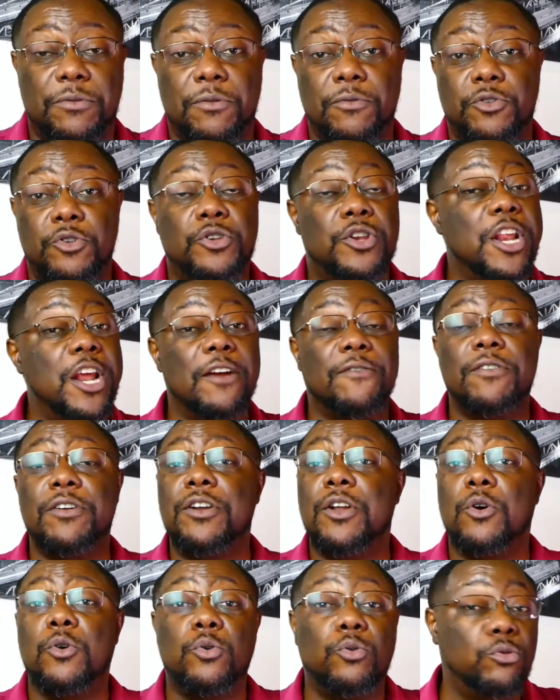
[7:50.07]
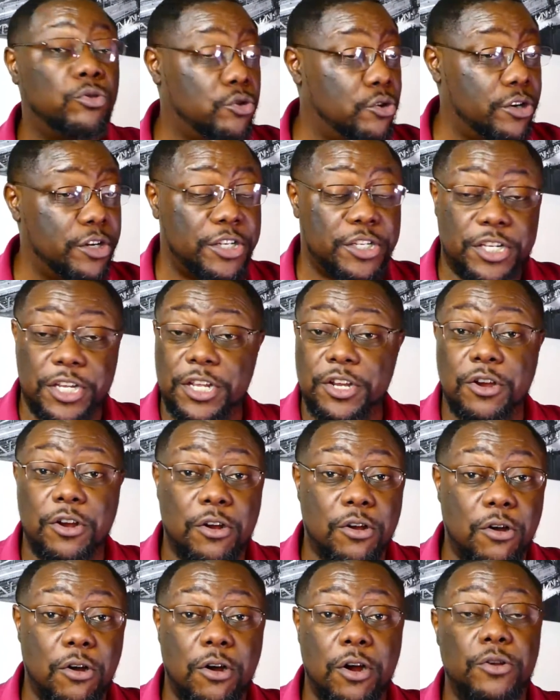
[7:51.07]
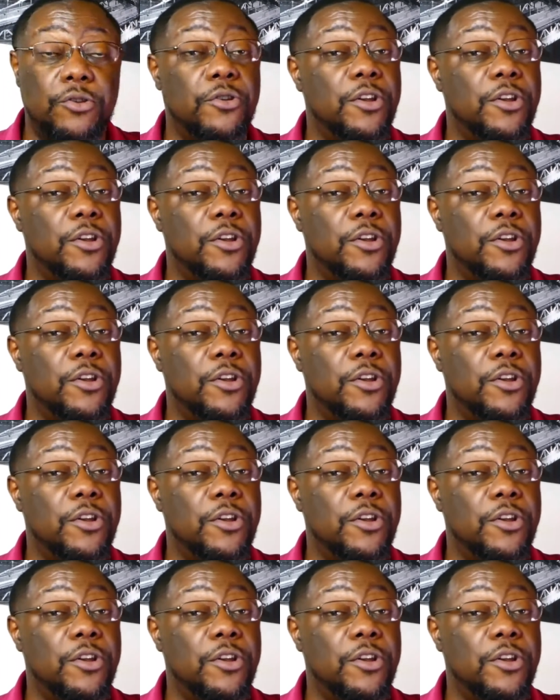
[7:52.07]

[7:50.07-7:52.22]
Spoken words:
You never know who's going to see your card.